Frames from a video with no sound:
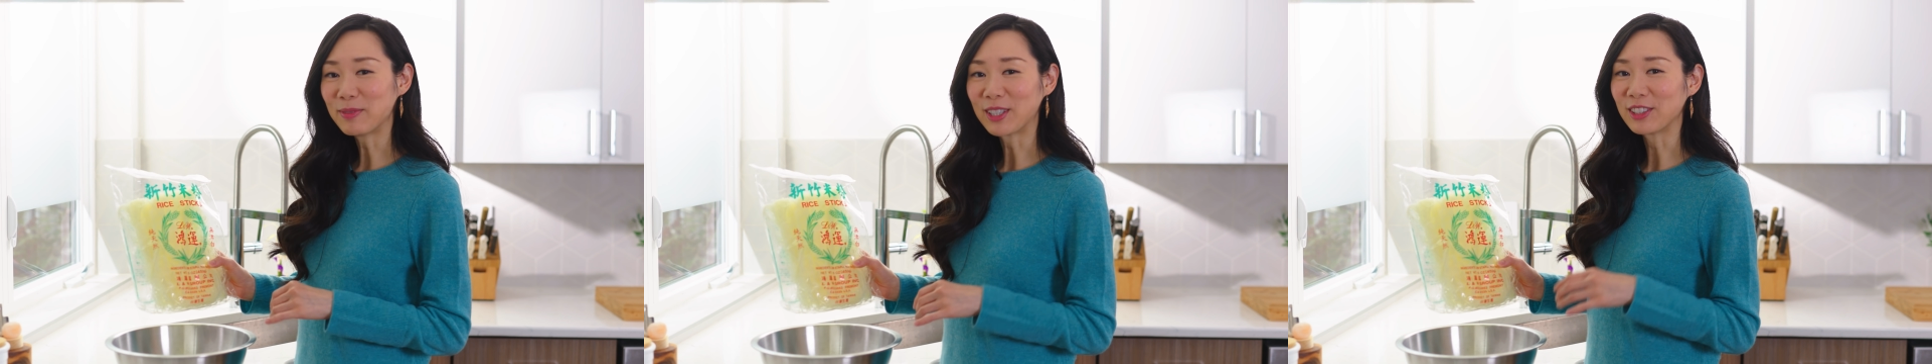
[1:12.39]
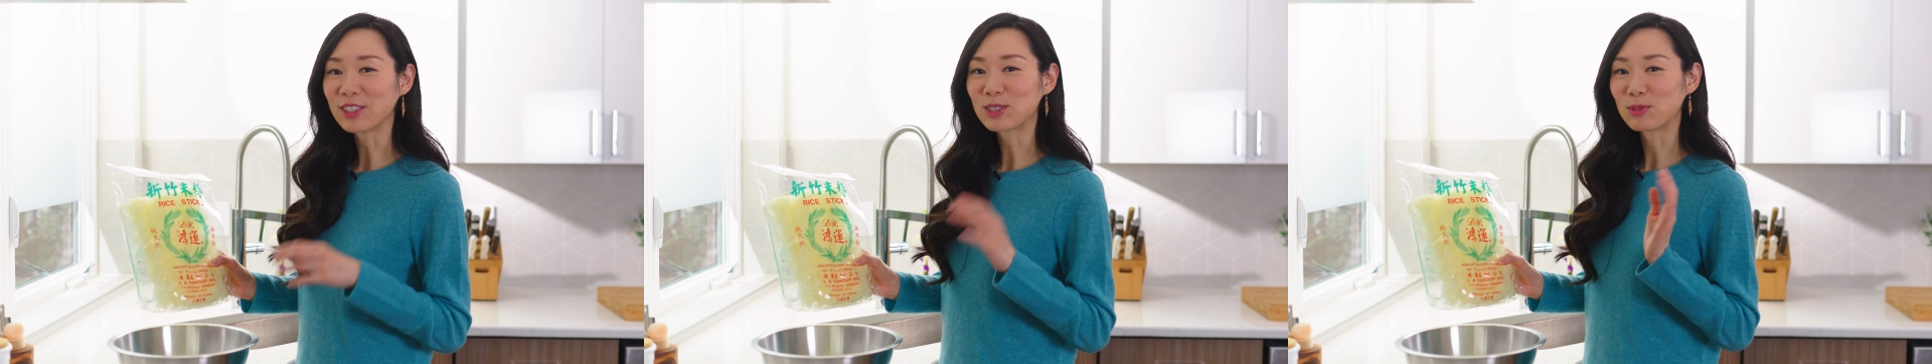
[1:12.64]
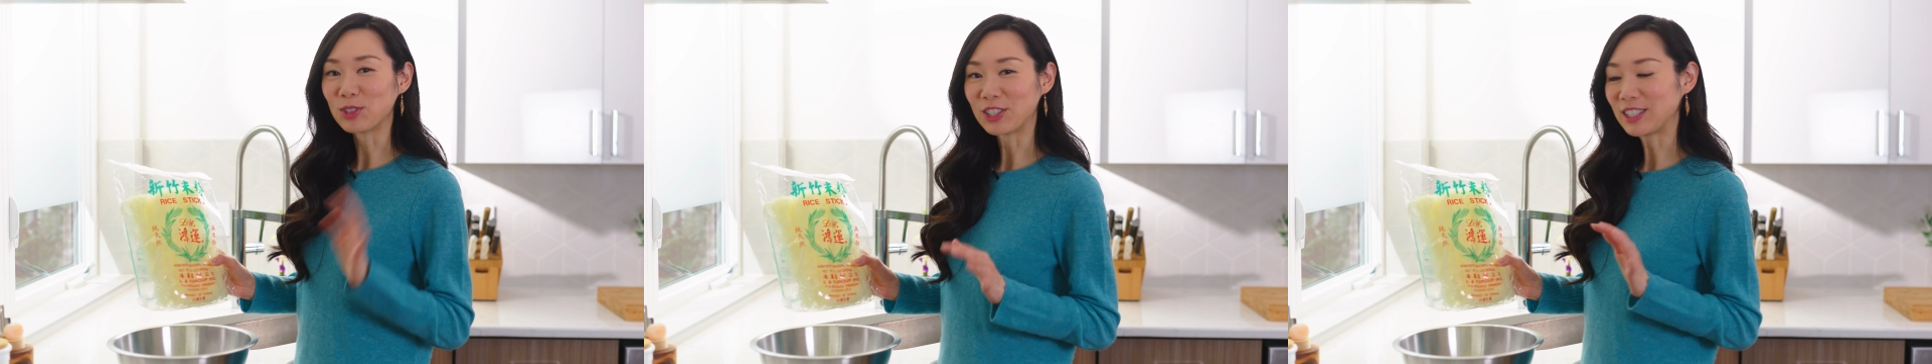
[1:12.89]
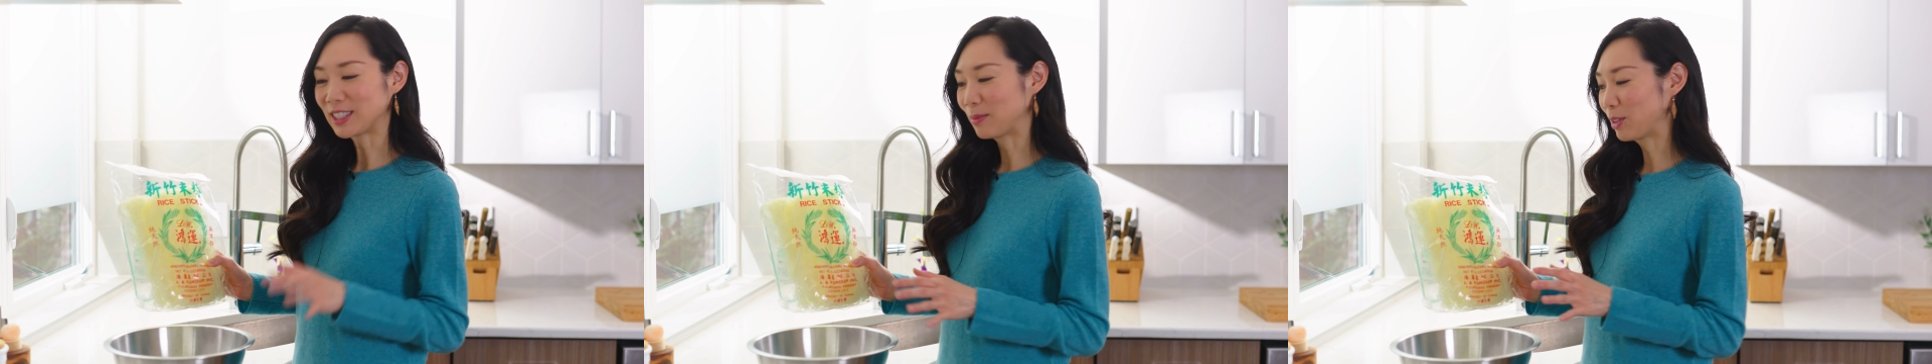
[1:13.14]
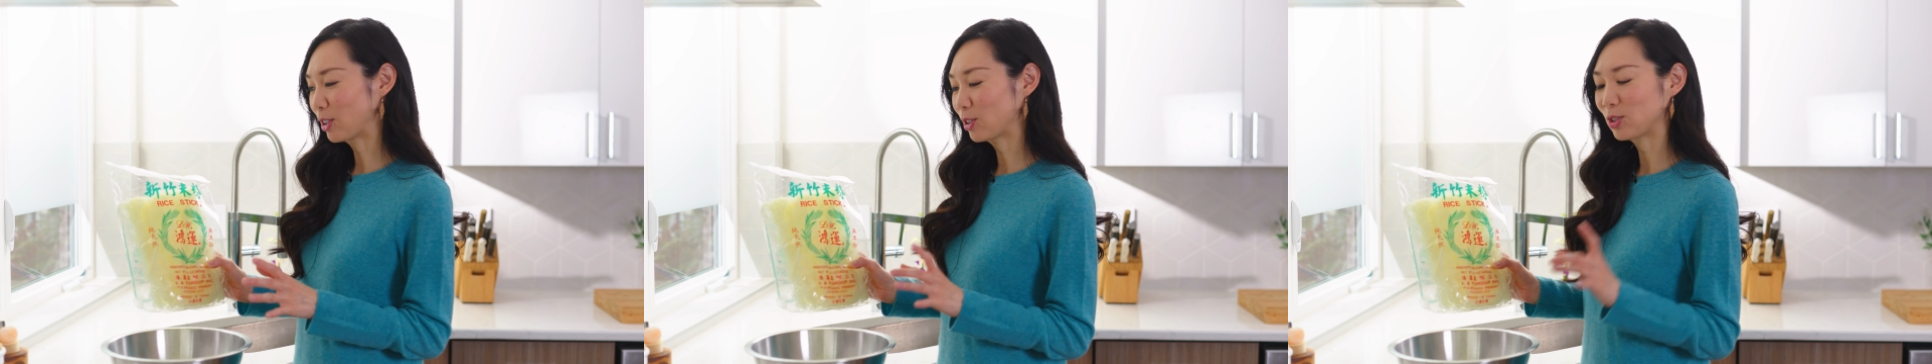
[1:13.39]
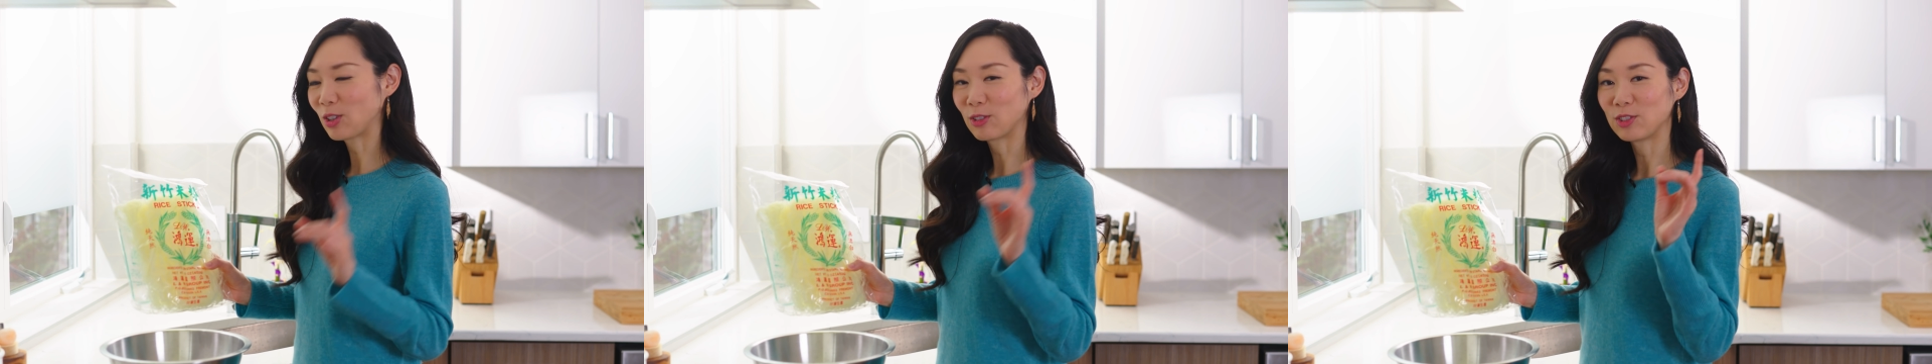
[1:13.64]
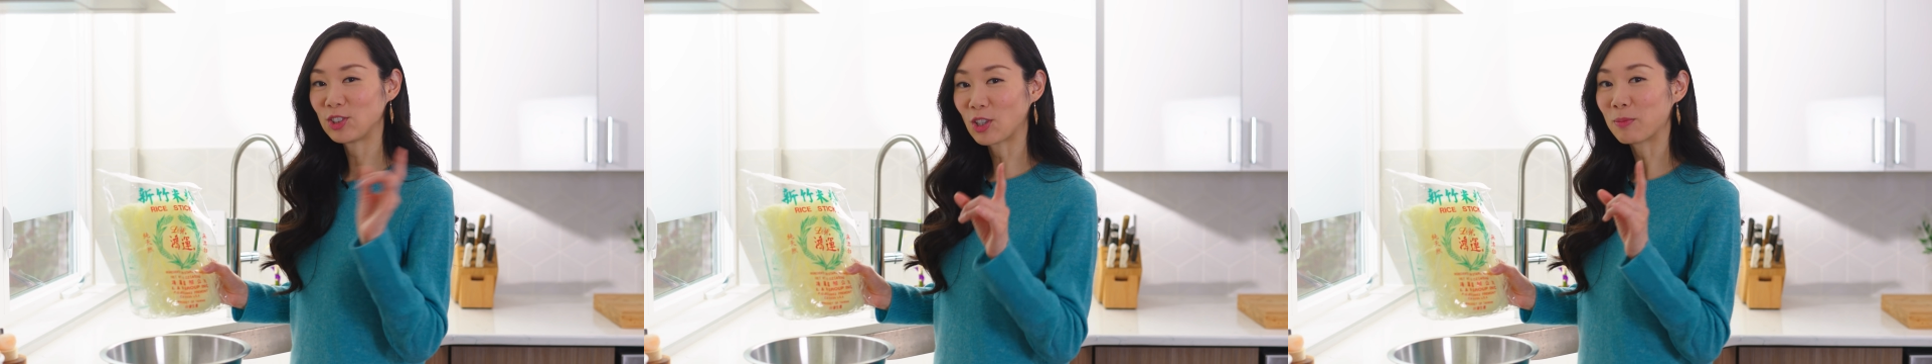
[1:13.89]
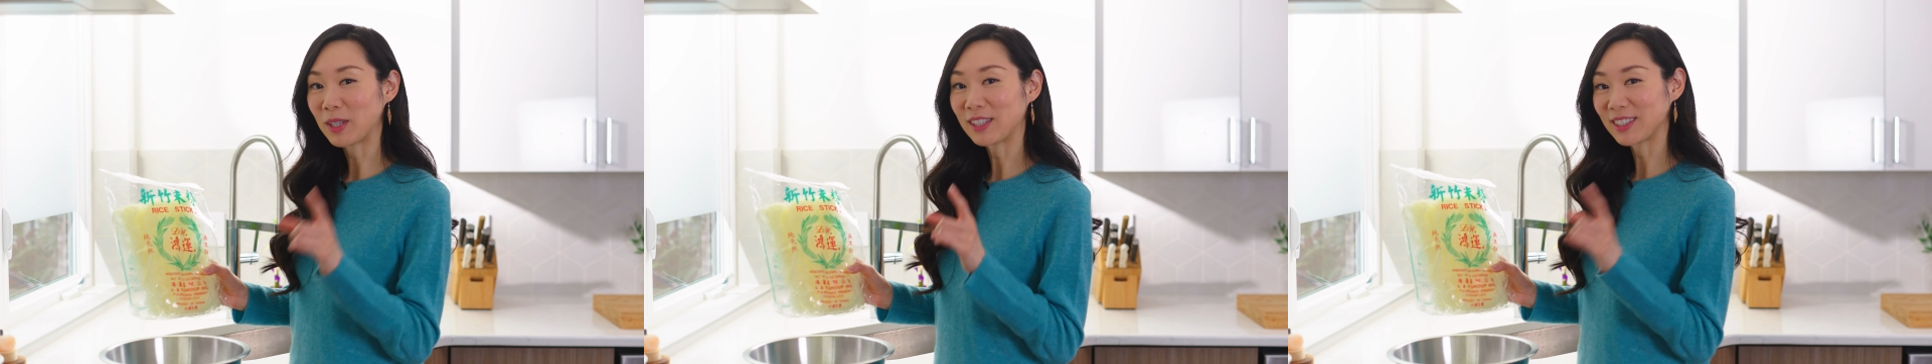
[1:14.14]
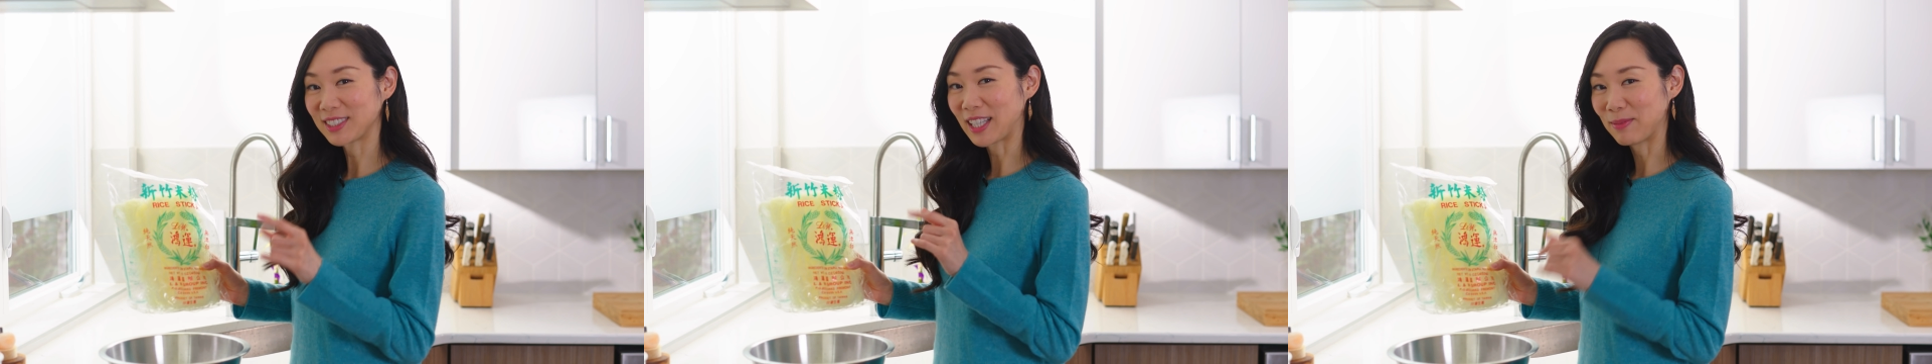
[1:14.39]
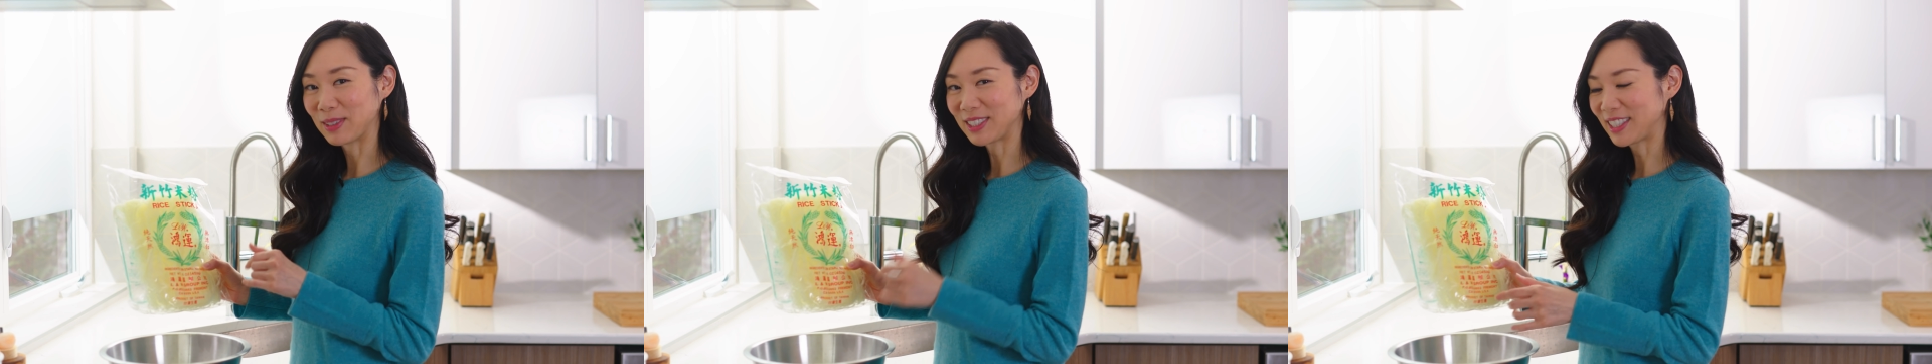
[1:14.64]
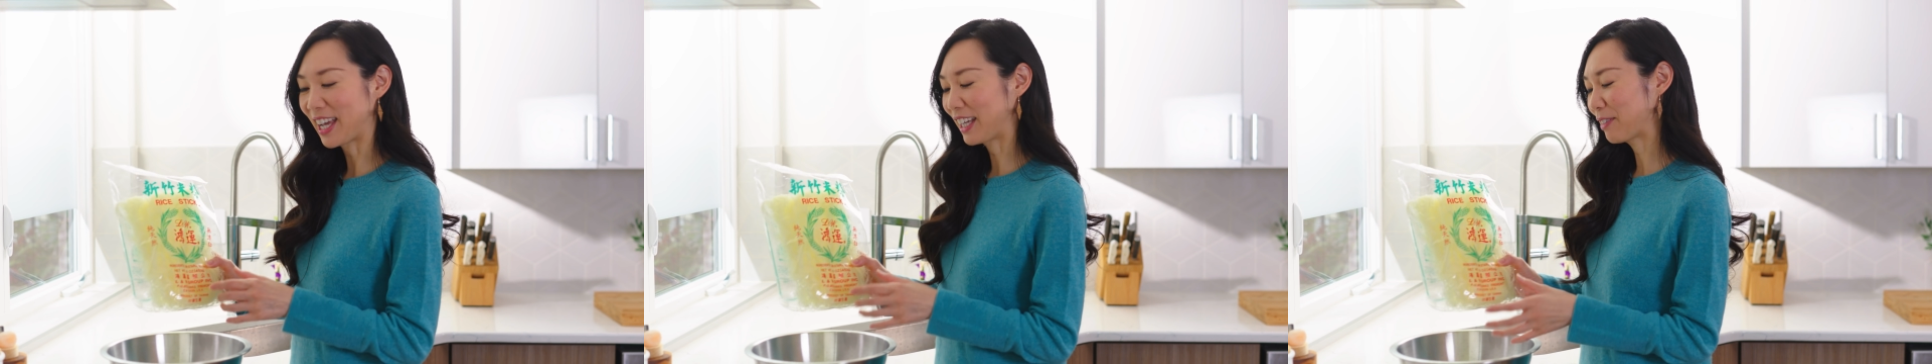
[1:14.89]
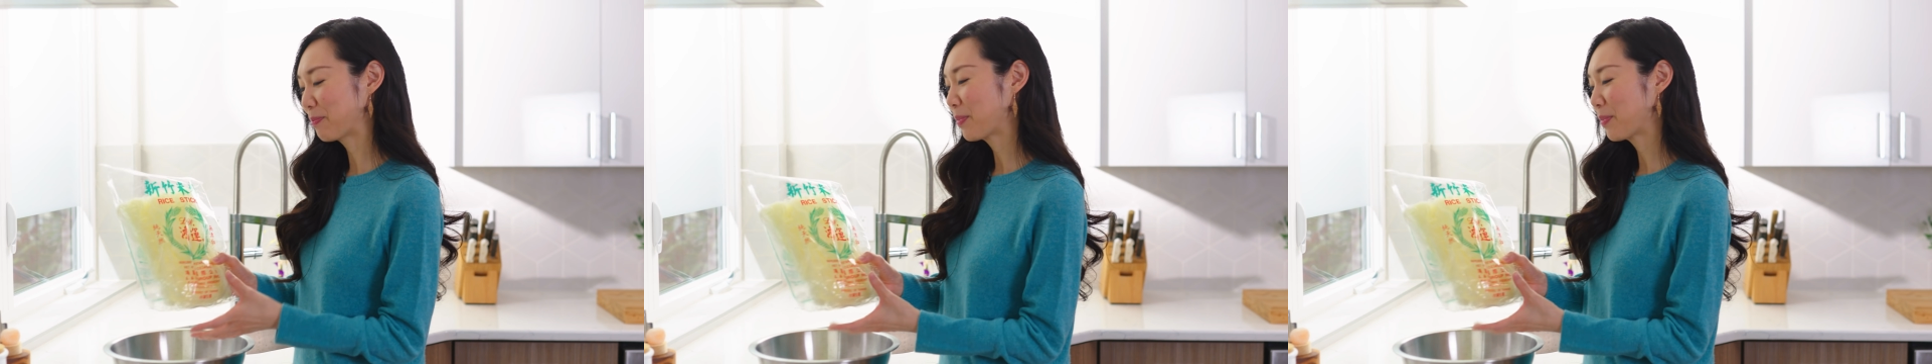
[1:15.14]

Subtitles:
but it looks really similar, so don't make the same mistake.